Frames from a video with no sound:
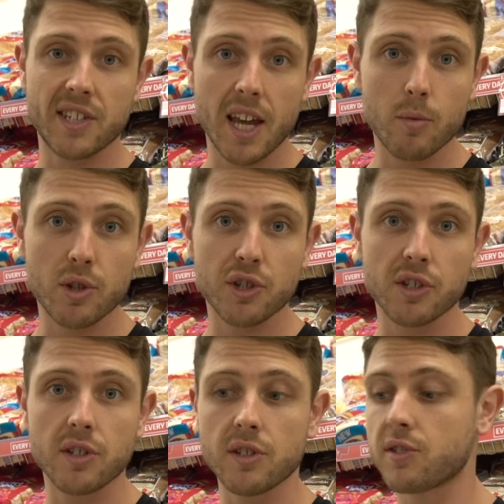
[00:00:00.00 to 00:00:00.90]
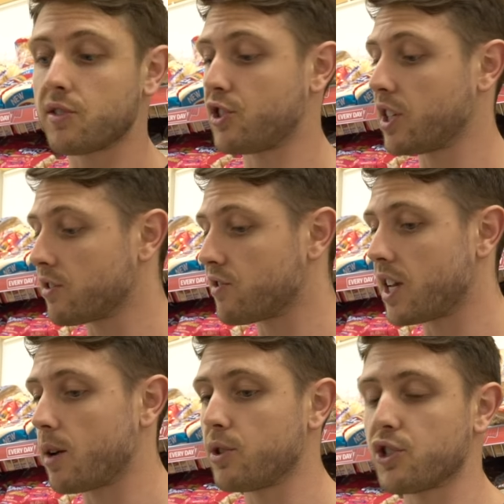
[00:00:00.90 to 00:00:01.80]
sandwiches, chicken
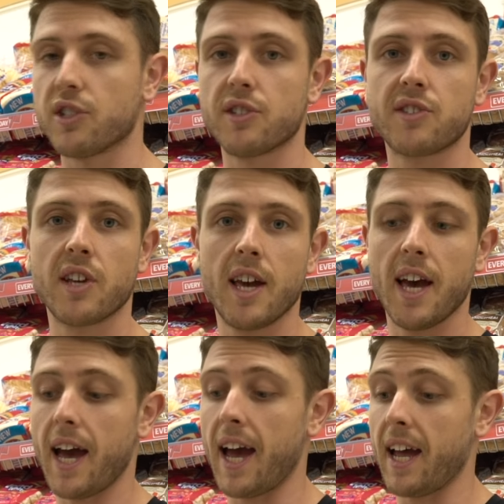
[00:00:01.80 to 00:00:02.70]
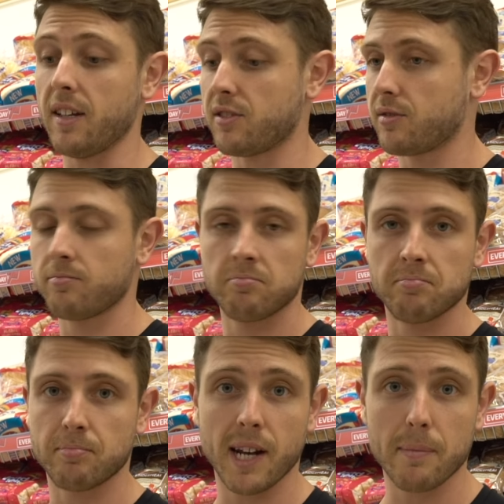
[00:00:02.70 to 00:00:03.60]
sandwiches, and
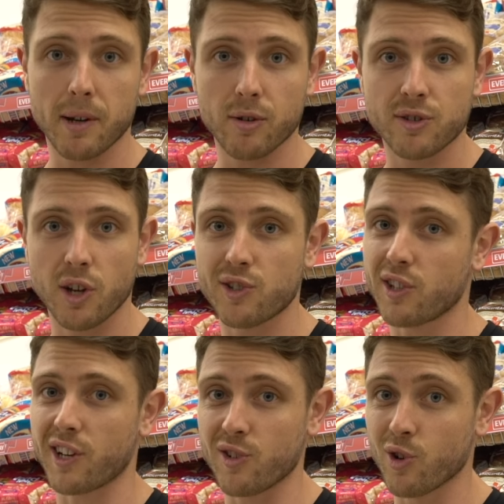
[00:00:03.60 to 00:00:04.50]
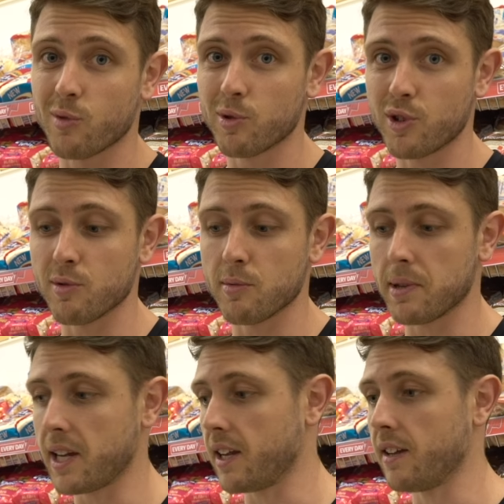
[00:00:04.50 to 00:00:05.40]
peanut butter on toast like a normal human being.